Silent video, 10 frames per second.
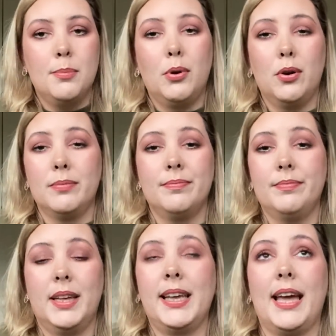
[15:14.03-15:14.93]
But
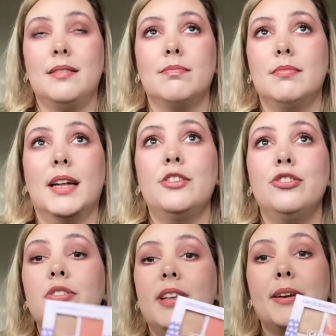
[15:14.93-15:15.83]
again, that's
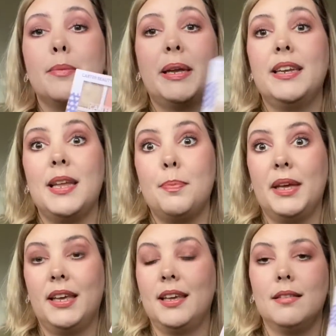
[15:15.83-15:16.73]
just Sarah being
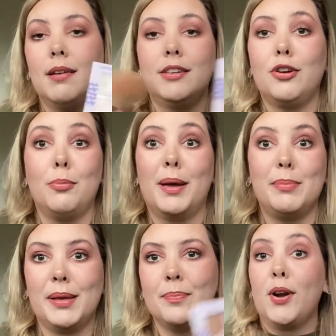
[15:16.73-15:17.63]
nitpicky, and don't mind me.